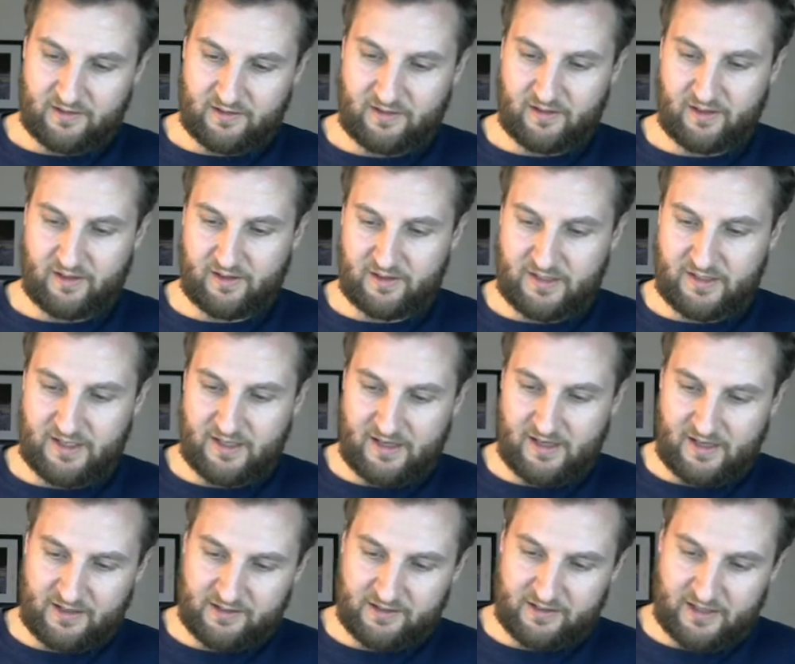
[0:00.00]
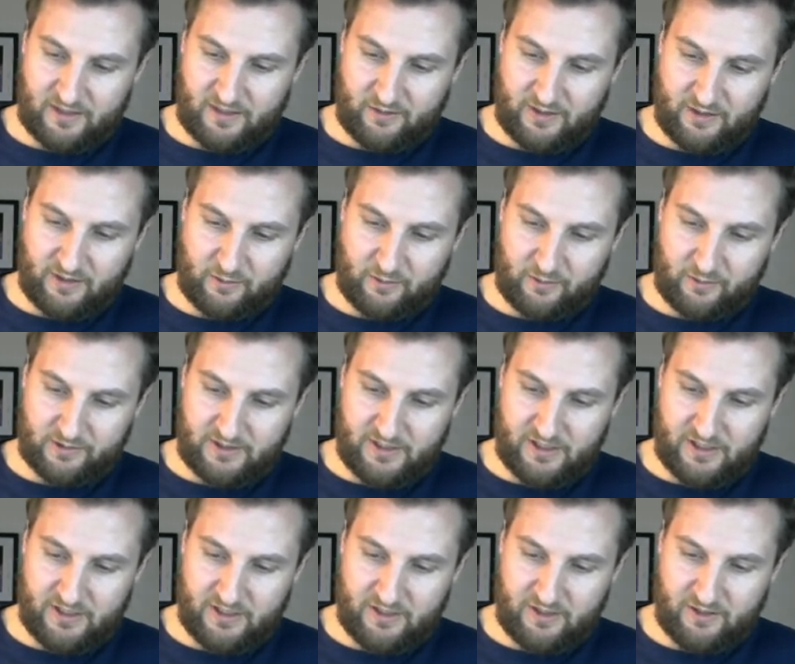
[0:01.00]
and dx now equals
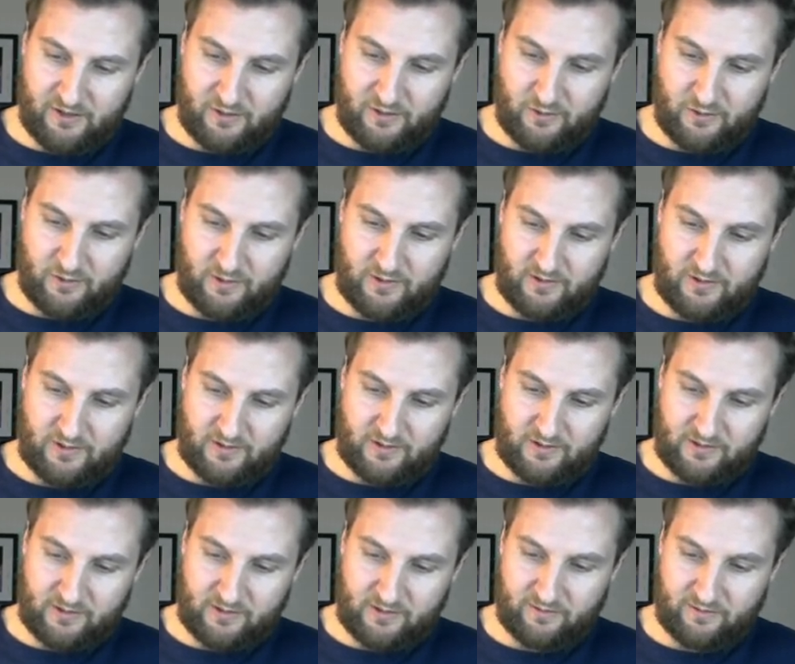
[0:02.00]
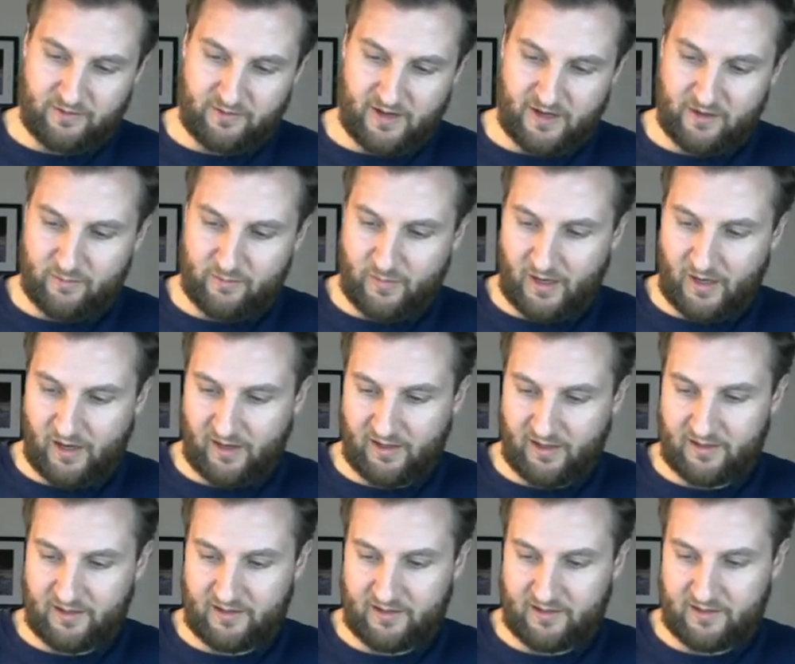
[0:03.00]
du divided
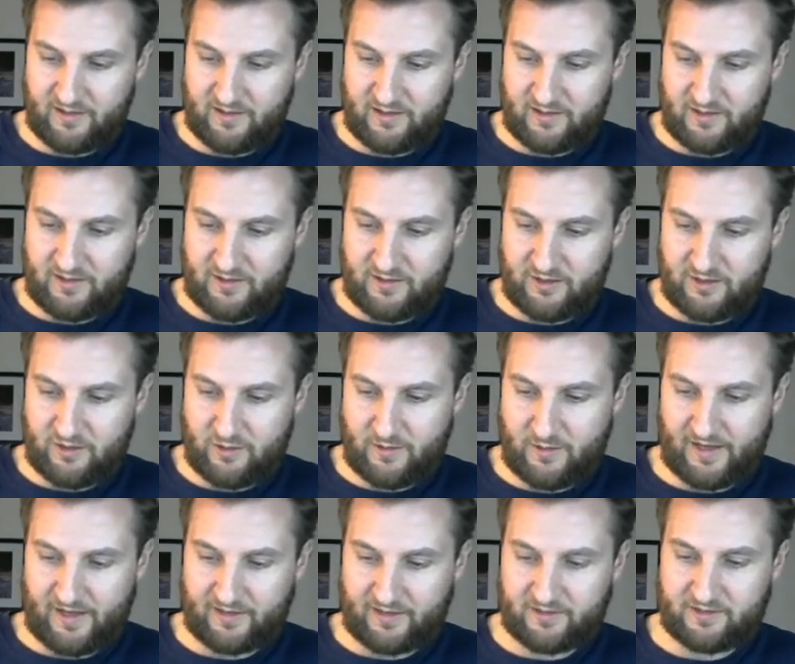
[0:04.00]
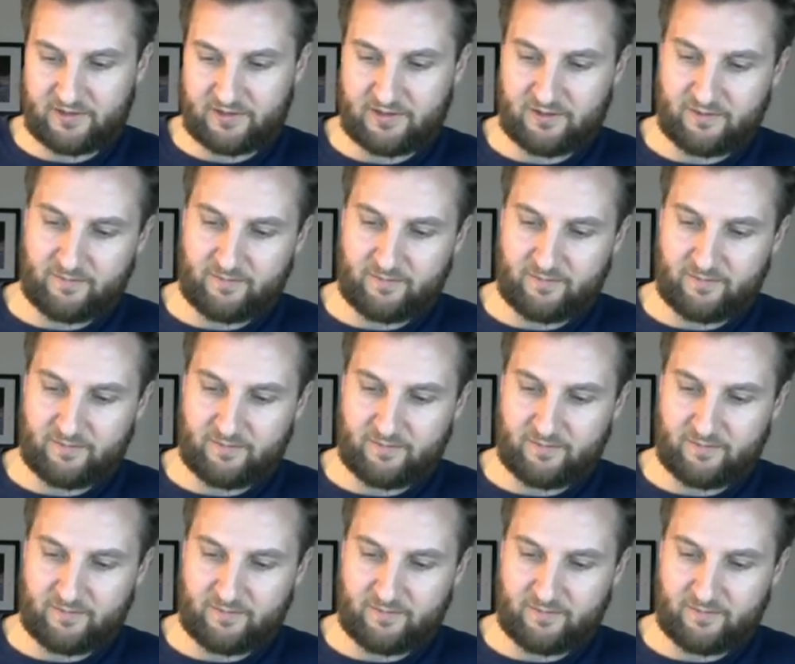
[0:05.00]
by 2x.